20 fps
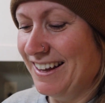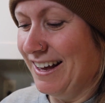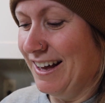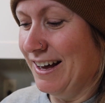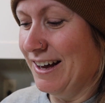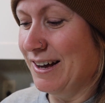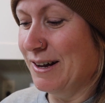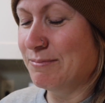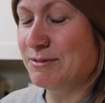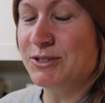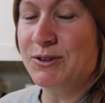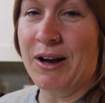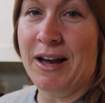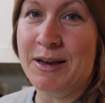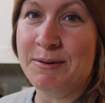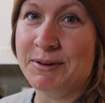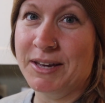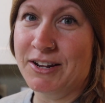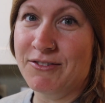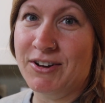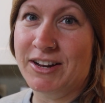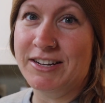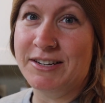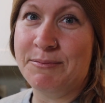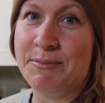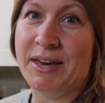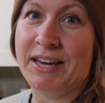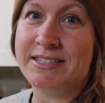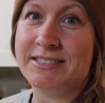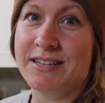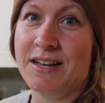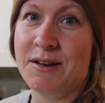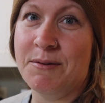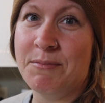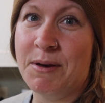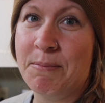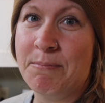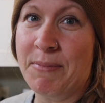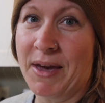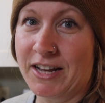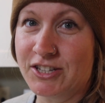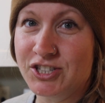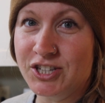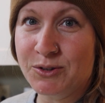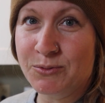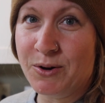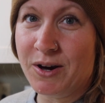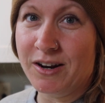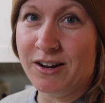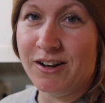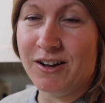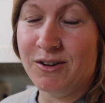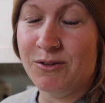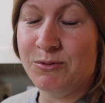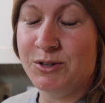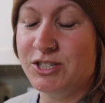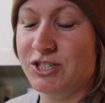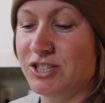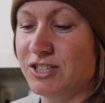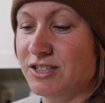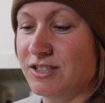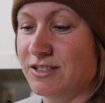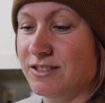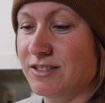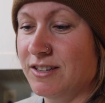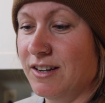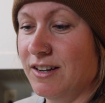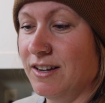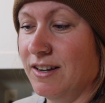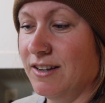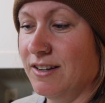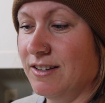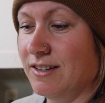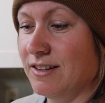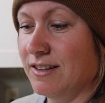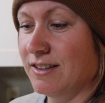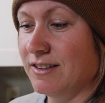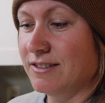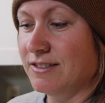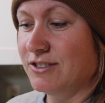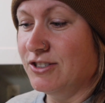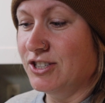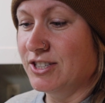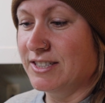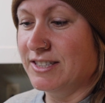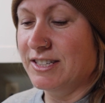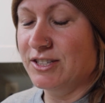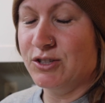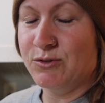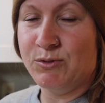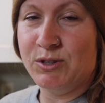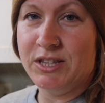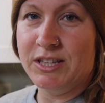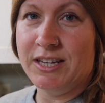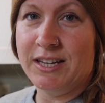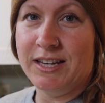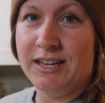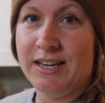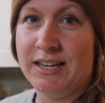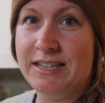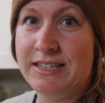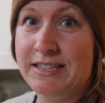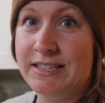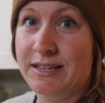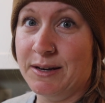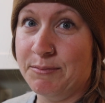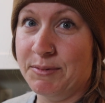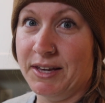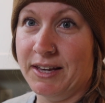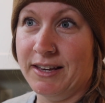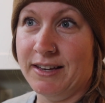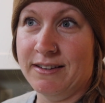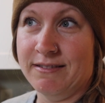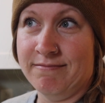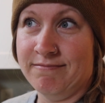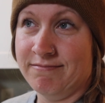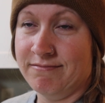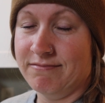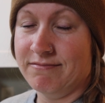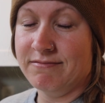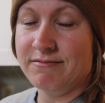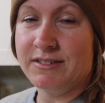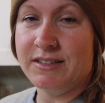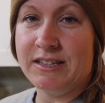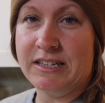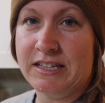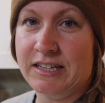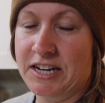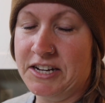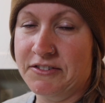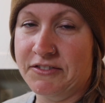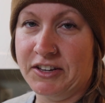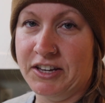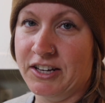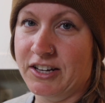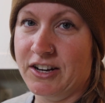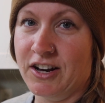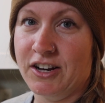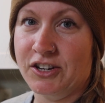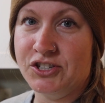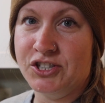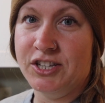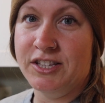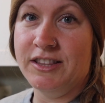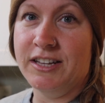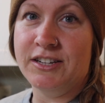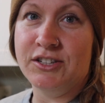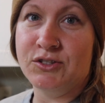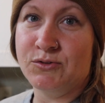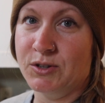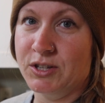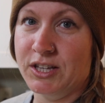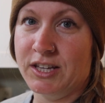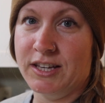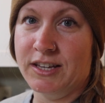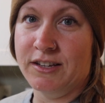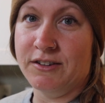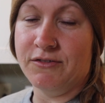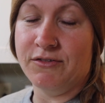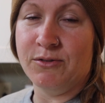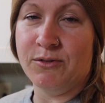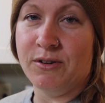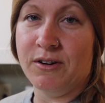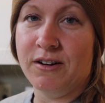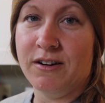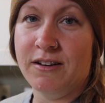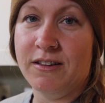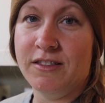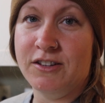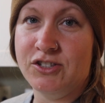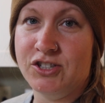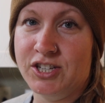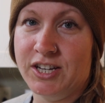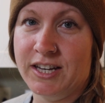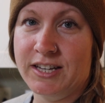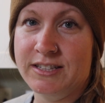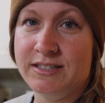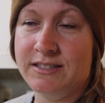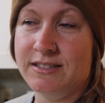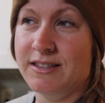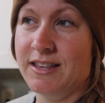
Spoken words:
So I'm getting ready to make some magic water, which is just this really yummy kind of concoction that is really good for the chicks.